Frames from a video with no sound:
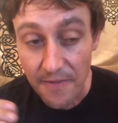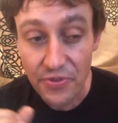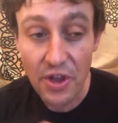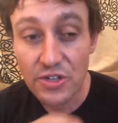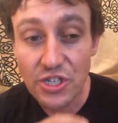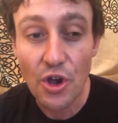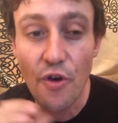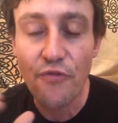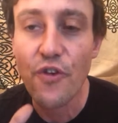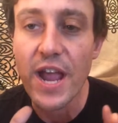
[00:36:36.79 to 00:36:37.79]
They're so
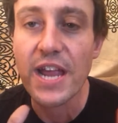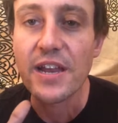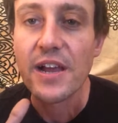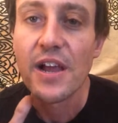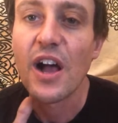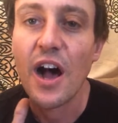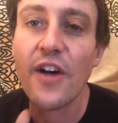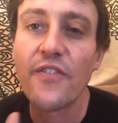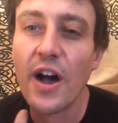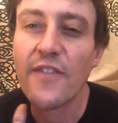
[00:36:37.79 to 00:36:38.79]
afraid
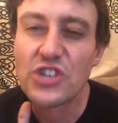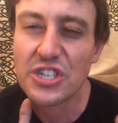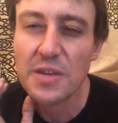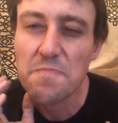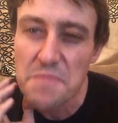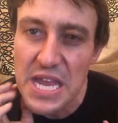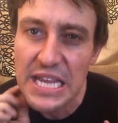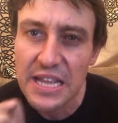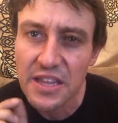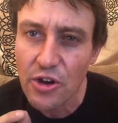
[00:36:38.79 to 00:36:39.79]
of, of just
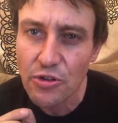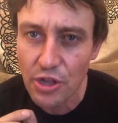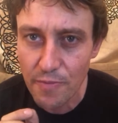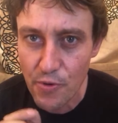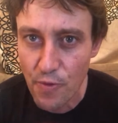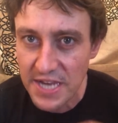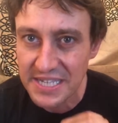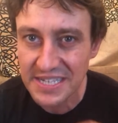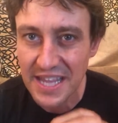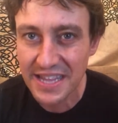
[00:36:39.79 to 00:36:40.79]
admitting that they're a little bit
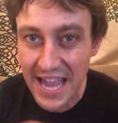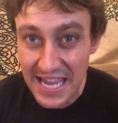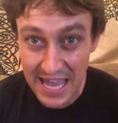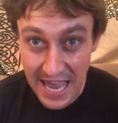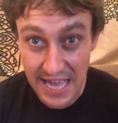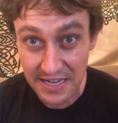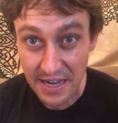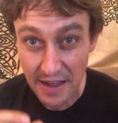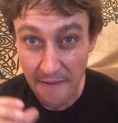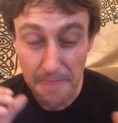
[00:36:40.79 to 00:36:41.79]
racist that they can't
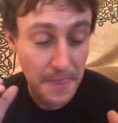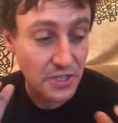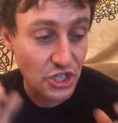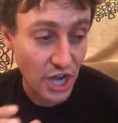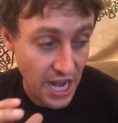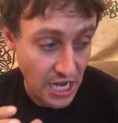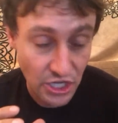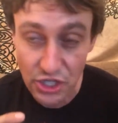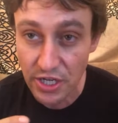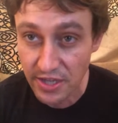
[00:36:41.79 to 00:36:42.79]

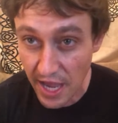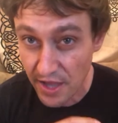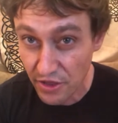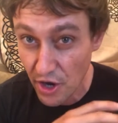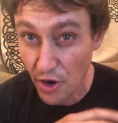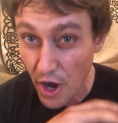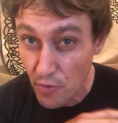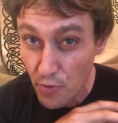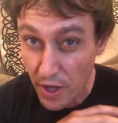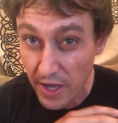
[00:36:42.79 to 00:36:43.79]
change. They, they're
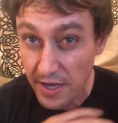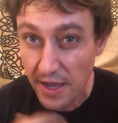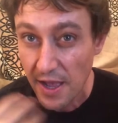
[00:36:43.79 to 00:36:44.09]
unwilling